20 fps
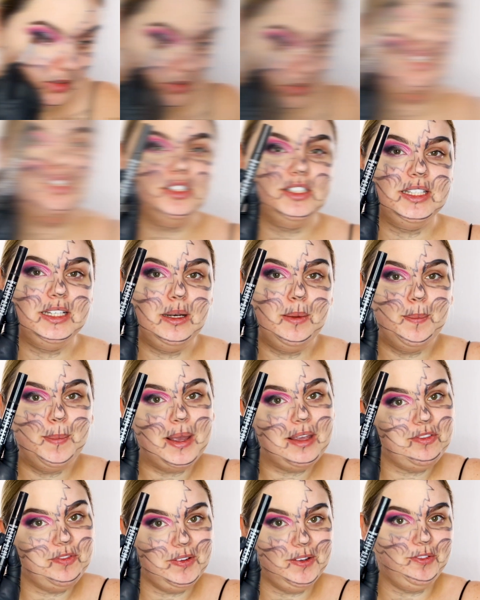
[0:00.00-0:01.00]
Using
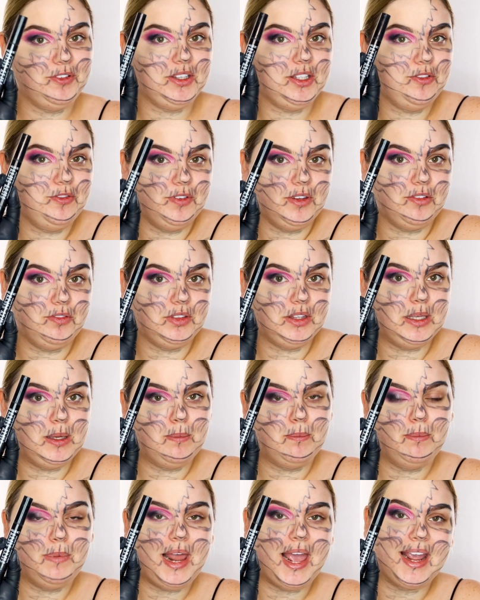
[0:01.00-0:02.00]
my
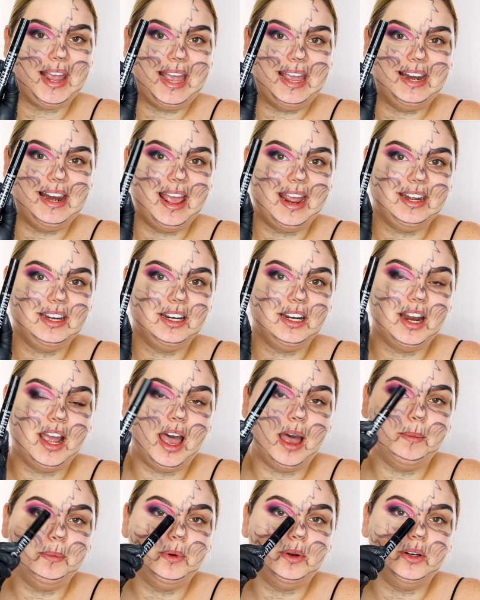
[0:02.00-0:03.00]
50-50 black eyeliner,
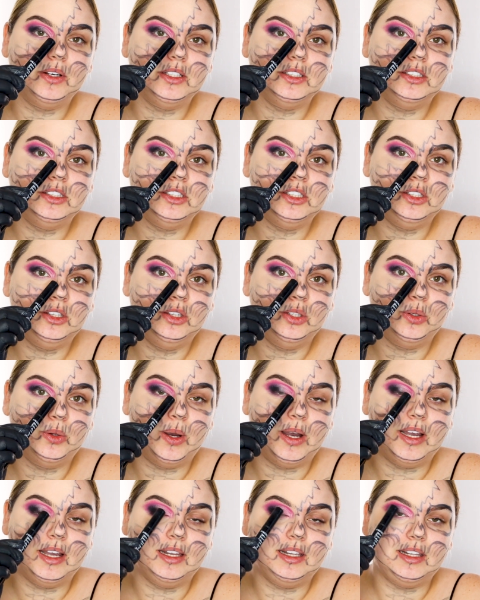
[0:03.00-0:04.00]
I'm going to
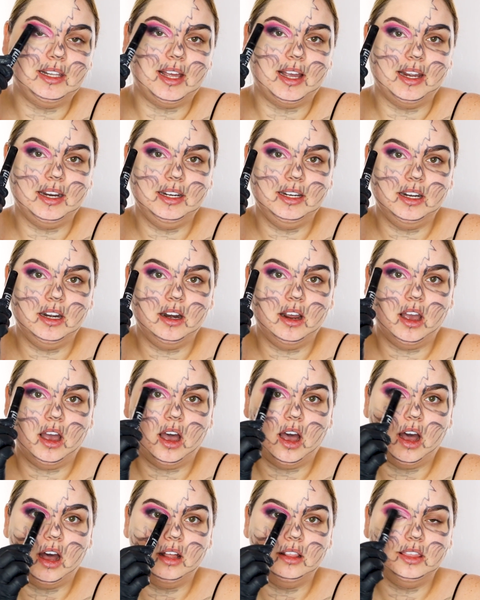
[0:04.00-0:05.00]
do a line
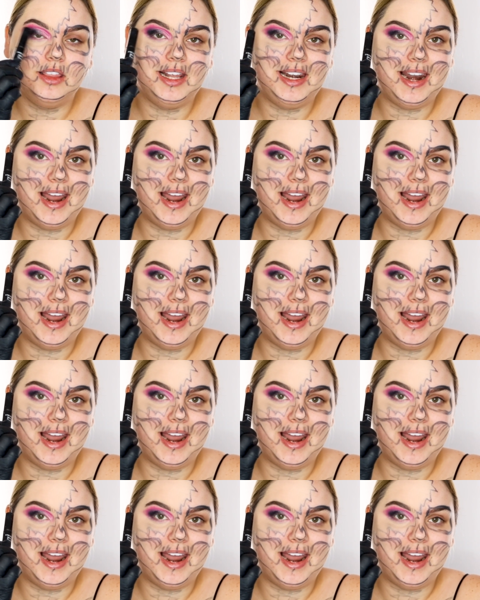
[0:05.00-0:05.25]
on the